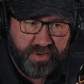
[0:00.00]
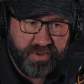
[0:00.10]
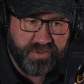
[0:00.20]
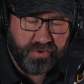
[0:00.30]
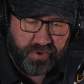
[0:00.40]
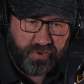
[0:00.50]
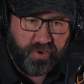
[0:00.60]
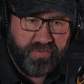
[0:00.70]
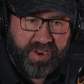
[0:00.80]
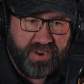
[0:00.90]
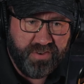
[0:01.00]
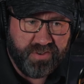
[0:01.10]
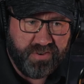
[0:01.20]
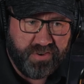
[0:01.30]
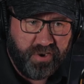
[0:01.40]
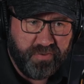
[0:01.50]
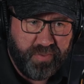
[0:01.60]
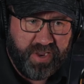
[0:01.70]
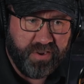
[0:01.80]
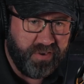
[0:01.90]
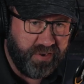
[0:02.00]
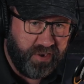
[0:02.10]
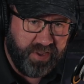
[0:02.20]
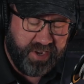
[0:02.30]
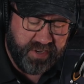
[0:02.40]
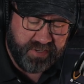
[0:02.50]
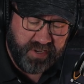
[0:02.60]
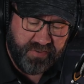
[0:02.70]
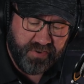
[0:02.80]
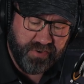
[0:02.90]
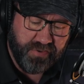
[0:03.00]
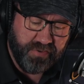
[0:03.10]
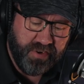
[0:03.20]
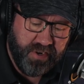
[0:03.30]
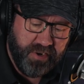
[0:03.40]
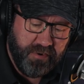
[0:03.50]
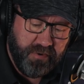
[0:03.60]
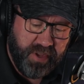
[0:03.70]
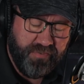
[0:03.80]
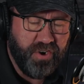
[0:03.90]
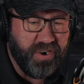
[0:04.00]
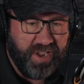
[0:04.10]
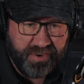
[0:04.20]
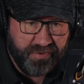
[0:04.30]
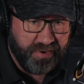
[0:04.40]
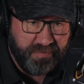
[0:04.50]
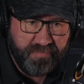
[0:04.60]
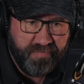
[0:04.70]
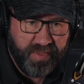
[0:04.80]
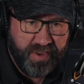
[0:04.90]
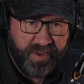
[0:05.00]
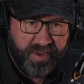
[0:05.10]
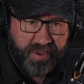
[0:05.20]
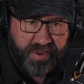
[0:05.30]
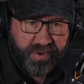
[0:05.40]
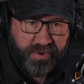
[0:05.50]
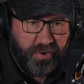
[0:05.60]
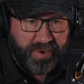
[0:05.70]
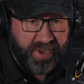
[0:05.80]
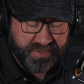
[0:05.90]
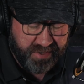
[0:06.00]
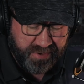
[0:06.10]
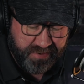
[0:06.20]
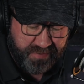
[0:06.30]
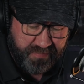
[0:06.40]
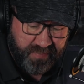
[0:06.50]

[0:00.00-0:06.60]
So your core values that you talk about, all that kind of stuff you do, if you're not doing them, nobody else is going to do them.